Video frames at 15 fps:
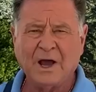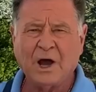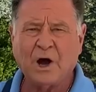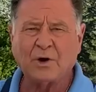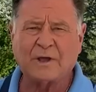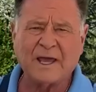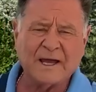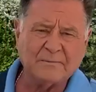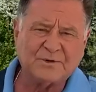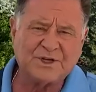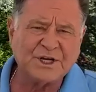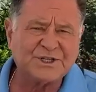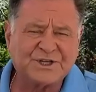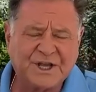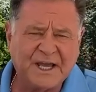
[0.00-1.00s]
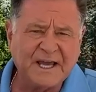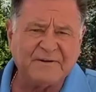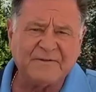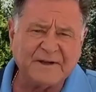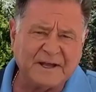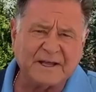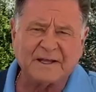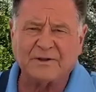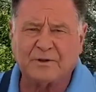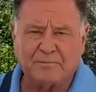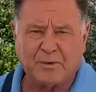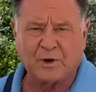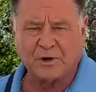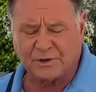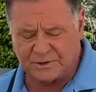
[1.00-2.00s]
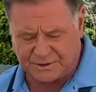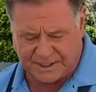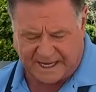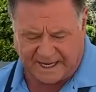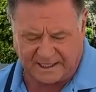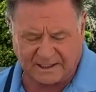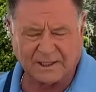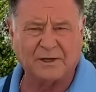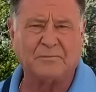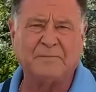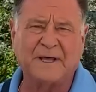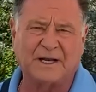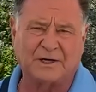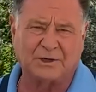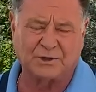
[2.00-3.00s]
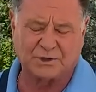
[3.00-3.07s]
Okay, I'm just giving the burgers that little minute or